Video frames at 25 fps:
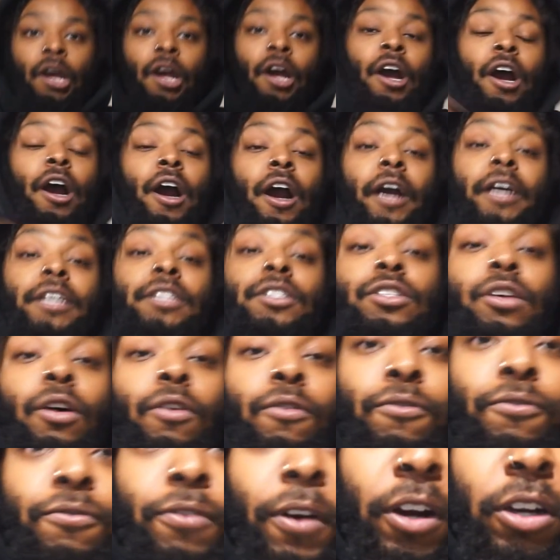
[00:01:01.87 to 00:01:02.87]
All right, so
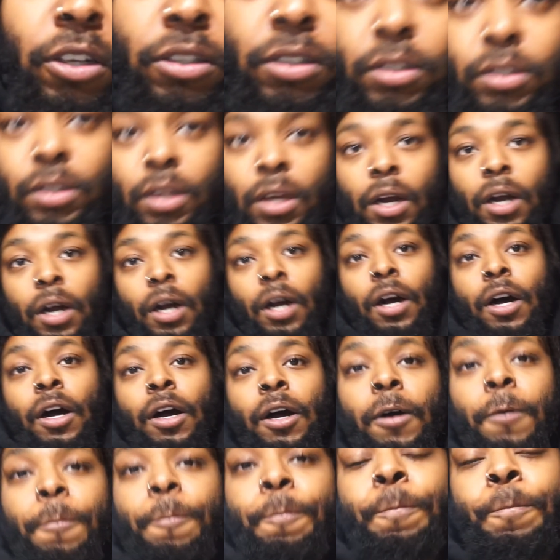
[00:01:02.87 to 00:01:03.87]
first,
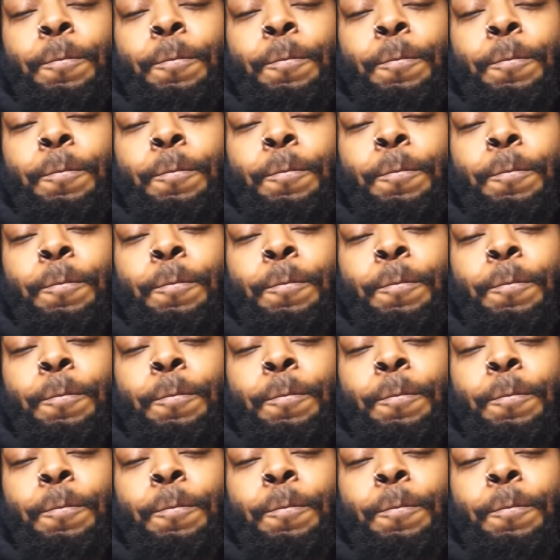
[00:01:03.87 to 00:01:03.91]
all